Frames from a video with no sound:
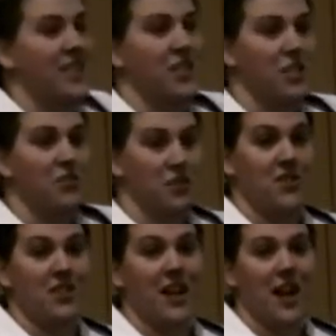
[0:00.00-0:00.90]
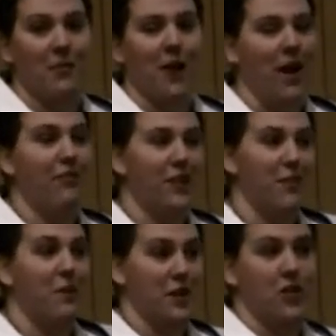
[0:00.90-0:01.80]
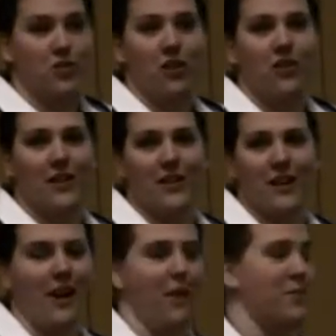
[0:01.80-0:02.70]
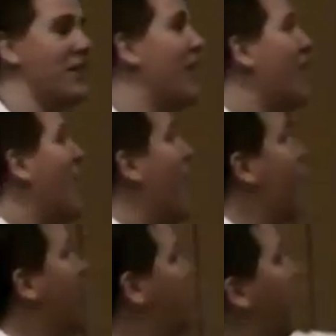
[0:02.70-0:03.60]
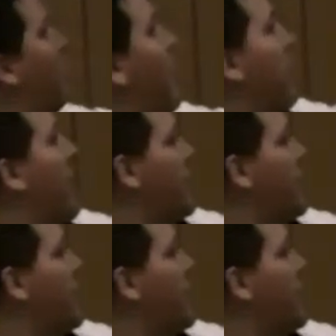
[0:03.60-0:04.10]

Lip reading: a distance versus time graph can be a struggle at times. And then you have my